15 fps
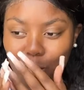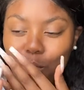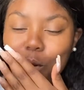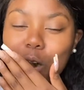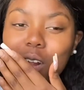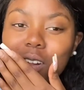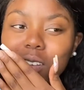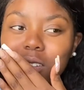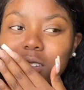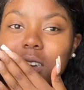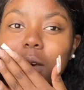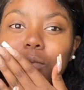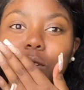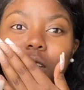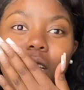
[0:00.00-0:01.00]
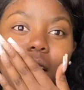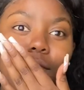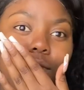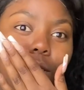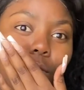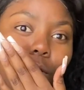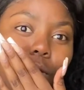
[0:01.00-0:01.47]
Honestly, I'm not
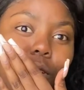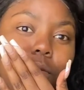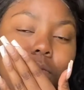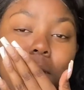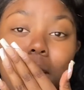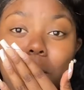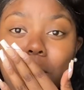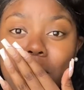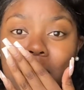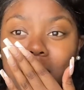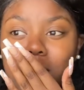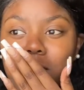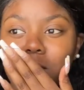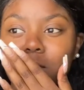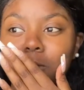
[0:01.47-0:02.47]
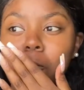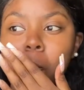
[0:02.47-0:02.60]
comfortable with mukbangs.